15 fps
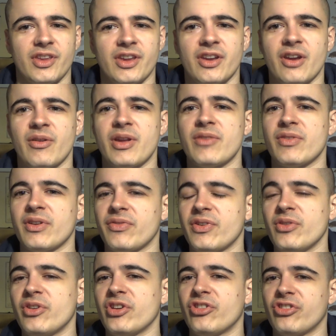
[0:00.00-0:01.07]
you know, even if
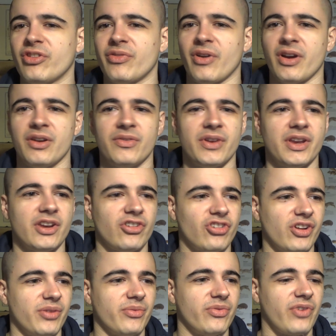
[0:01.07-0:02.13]
you did survive the
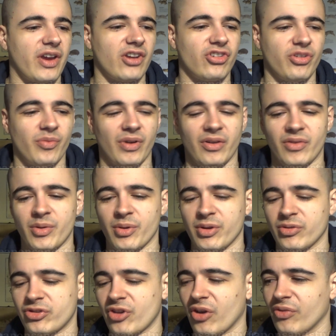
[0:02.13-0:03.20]
initial infection where everybody
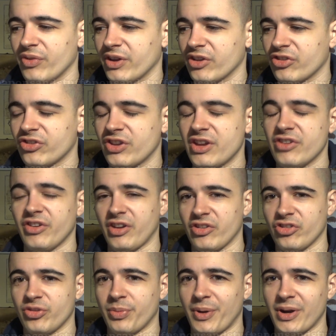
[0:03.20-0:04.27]
was coughing and sneezing
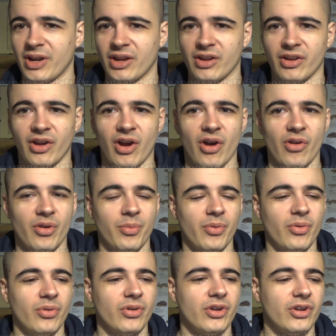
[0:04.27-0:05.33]
and spreading a
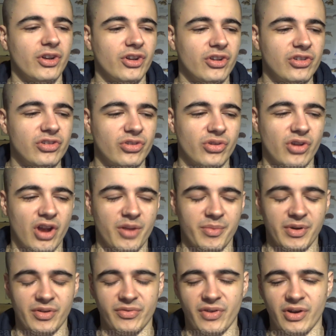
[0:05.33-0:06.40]
horrible sort of
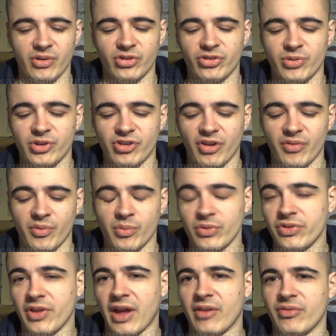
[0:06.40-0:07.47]
chimera virus to each other,
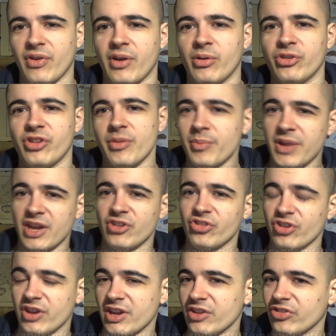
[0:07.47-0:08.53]
would that virus then be
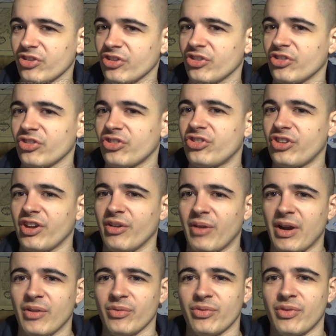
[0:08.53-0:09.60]
engineered to sit
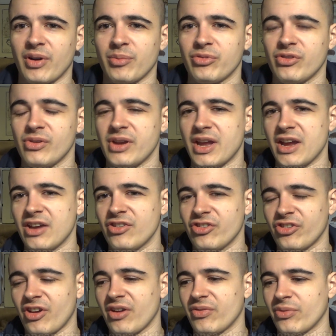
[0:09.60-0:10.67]
around for absolutely
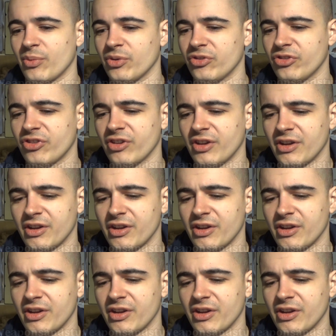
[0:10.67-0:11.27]
ages afterwards?